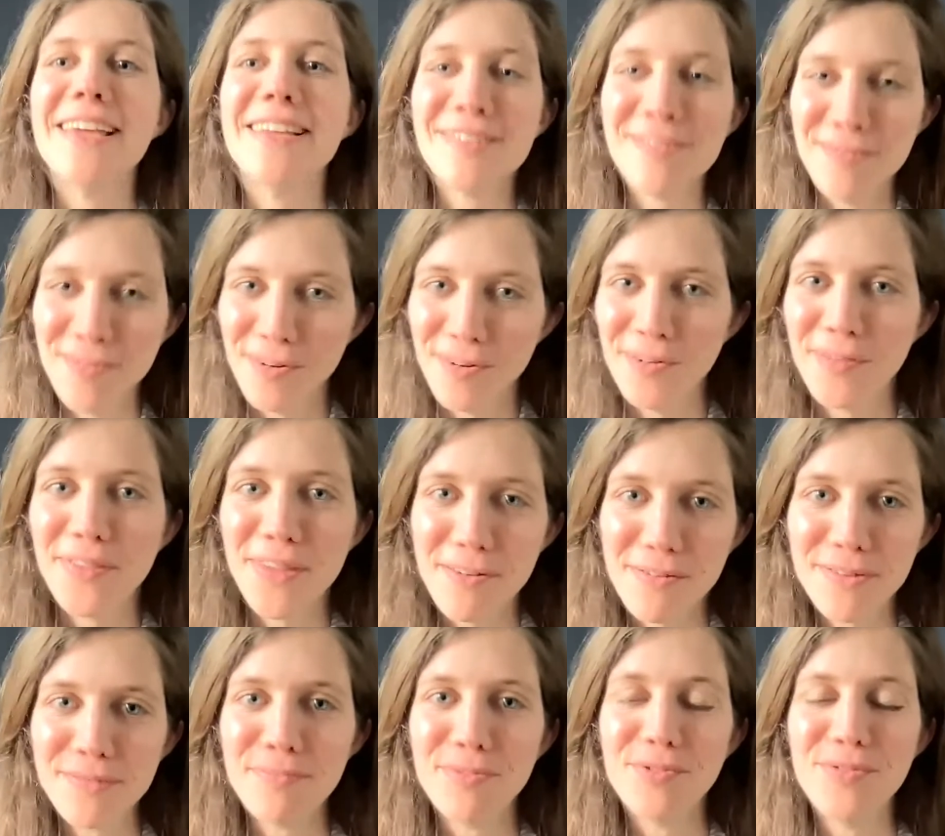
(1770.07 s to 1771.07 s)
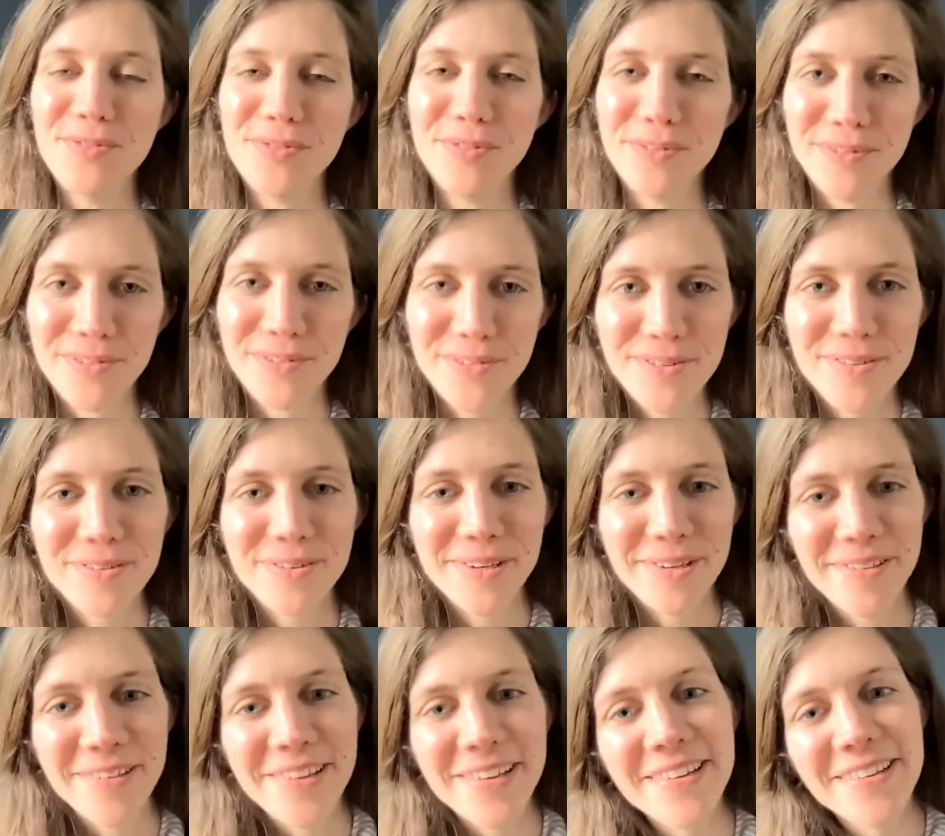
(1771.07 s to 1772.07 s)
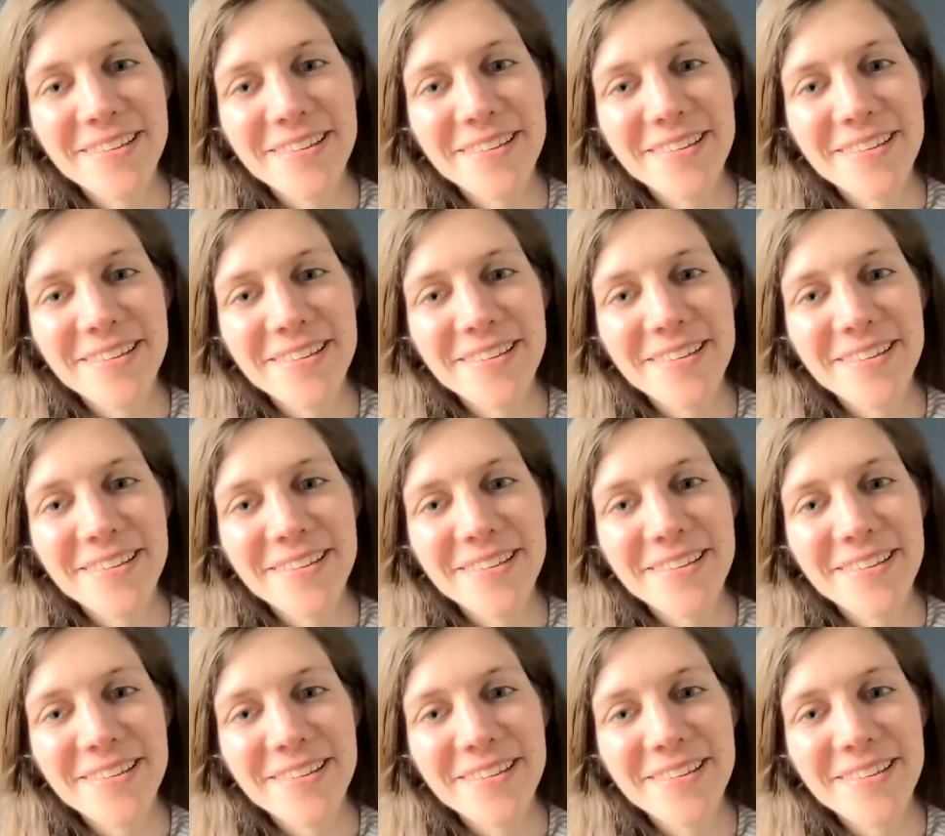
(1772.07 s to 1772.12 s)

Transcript: it's not, there is more nuance to it.